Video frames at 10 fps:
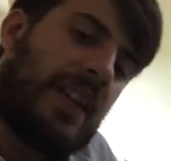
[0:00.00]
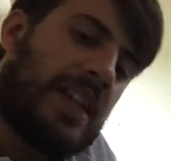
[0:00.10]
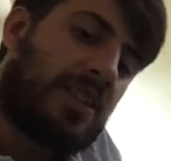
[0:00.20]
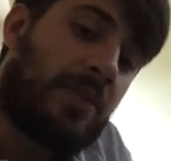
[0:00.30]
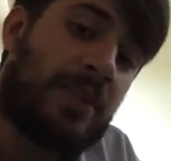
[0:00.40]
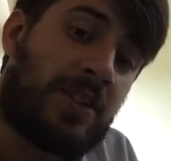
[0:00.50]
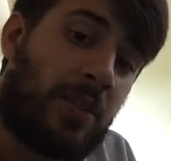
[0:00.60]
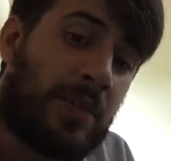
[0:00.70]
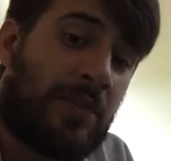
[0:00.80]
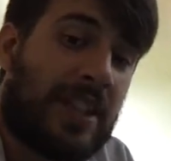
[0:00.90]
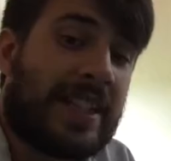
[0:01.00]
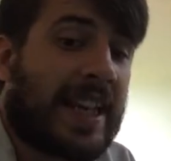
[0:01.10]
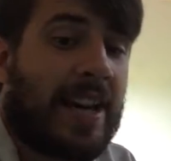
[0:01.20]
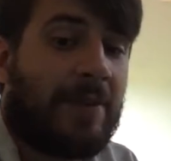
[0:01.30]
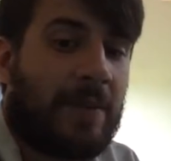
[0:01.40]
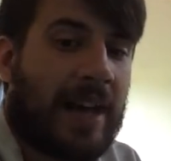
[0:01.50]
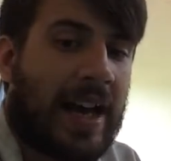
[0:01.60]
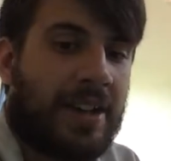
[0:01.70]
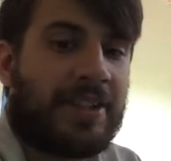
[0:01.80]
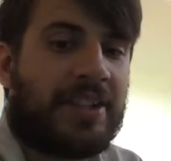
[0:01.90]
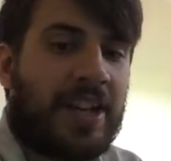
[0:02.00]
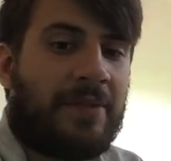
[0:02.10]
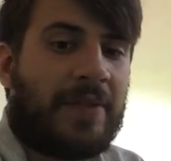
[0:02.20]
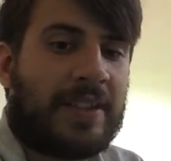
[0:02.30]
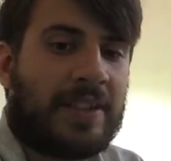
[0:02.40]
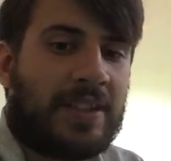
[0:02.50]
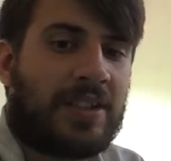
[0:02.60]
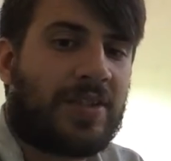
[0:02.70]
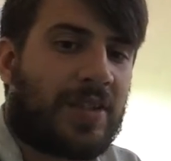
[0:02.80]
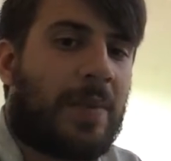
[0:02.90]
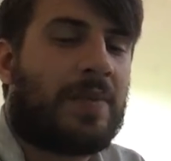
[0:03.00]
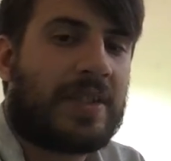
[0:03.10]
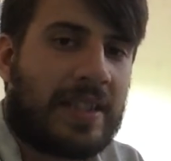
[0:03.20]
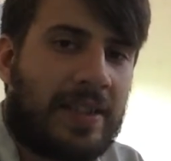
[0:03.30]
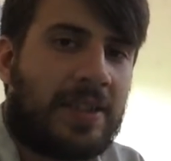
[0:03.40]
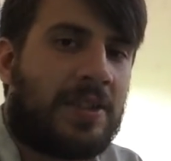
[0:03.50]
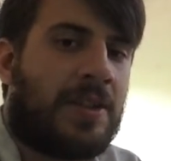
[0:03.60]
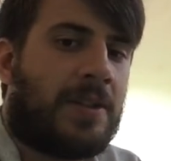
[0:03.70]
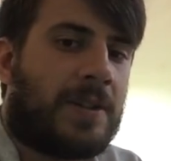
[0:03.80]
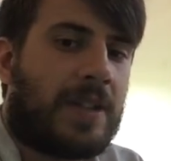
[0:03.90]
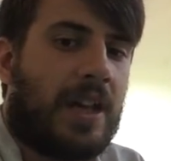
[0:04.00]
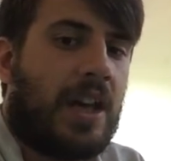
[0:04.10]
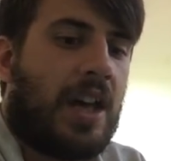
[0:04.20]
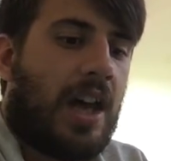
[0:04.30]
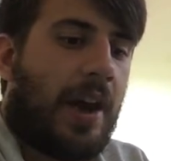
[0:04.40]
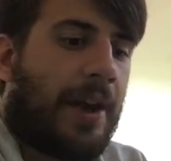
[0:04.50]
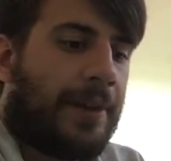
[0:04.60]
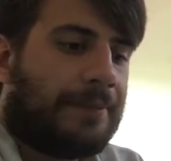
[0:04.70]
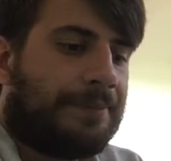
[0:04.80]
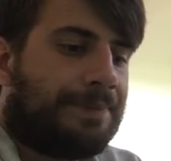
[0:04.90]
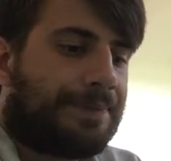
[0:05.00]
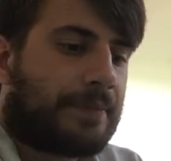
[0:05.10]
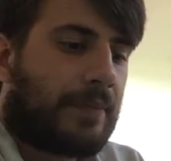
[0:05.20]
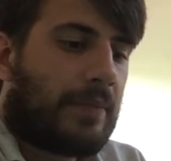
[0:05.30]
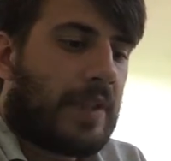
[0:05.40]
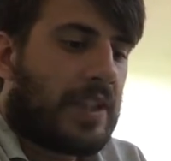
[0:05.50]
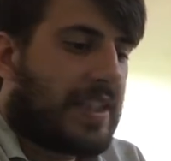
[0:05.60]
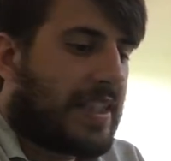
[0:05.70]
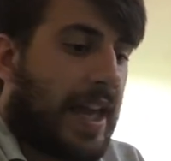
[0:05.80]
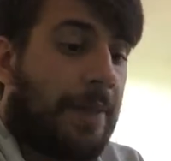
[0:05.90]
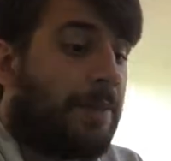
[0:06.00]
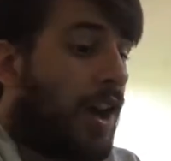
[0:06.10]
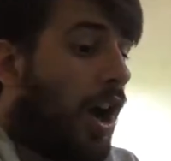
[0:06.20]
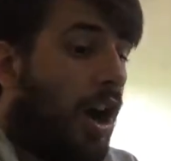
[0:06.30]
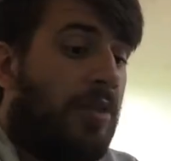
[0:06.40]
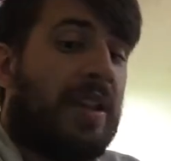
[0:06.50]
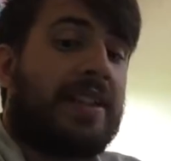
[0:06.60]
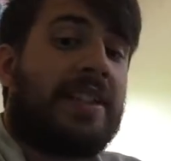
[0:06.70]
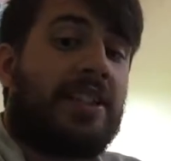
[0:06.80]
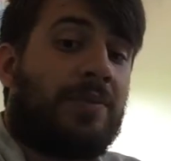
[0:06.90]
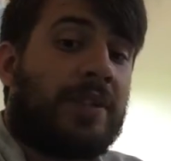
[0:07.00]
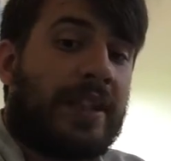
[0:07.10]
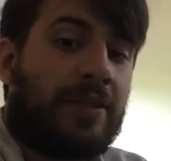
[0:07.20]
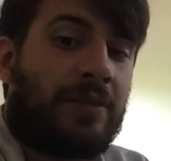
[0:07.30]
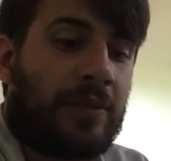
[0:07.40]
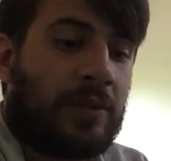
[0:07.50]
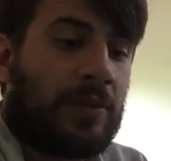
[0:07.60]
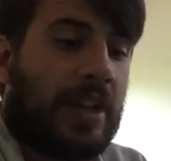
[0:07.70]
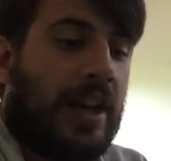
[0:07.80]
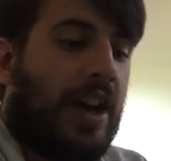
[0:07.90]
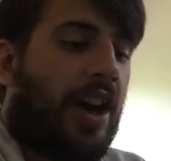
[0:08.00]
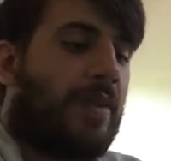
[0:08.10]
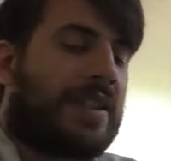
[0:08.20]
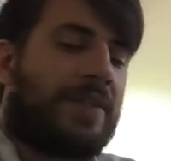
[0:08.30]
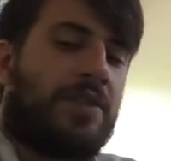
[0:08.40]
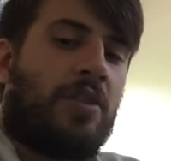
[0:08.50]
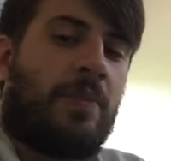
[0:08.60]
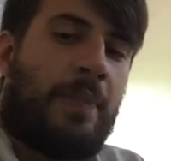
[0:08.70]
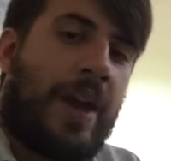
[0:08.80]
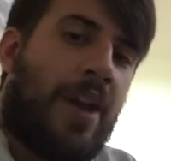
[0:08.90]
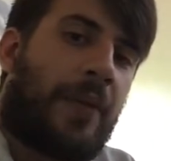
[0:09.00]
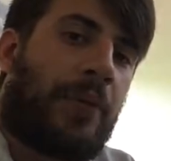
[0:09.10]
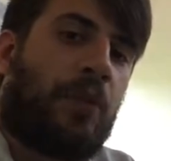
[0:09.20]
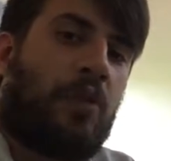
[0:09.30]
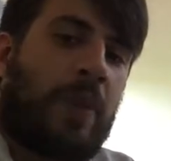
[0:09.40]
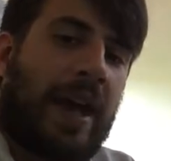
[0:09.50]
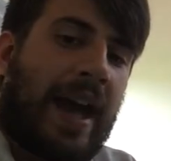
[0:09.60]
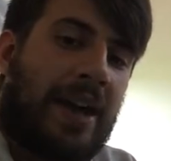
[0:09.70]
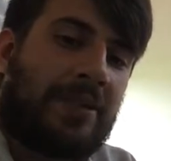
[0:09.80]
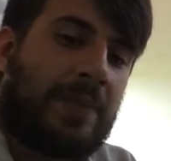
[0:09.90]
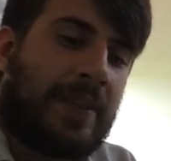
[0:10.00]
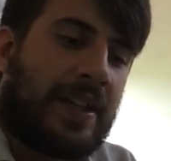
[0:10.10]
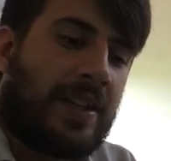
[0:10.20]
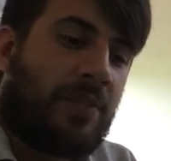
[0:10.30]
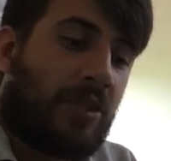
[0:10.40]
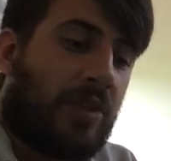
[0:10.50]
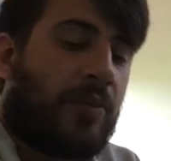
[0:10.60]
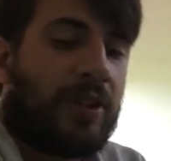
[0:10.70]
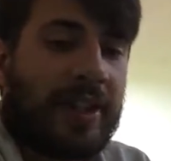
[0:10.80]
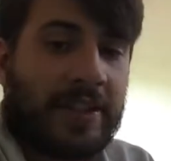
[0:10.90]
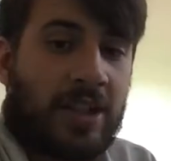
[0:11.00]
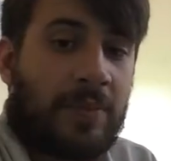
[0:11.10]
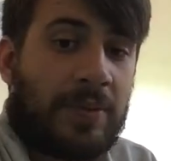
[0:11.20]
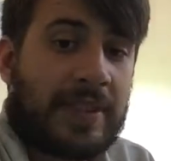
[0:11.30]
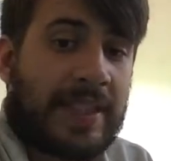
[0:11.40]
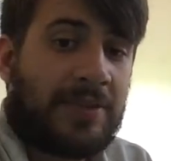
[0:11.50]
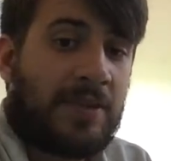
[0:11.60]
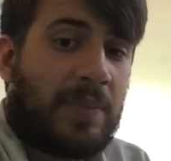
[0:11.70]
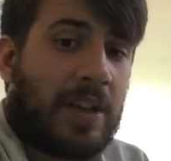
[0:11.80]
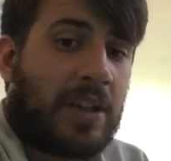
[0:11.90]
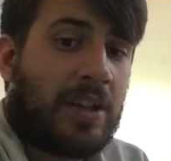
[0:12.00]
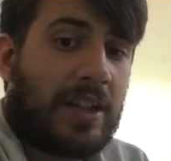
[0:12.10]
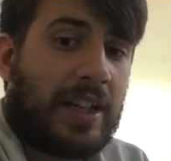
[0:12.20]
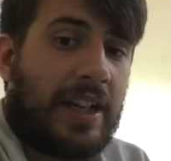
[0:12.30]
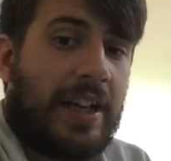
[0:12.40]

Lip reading: You've got to be really careful about how you share things and the discrepancy that you use. So yeah, I hope that session was helpful. Hope it's given you a bit of thought about how to be an appropriate example setter at park.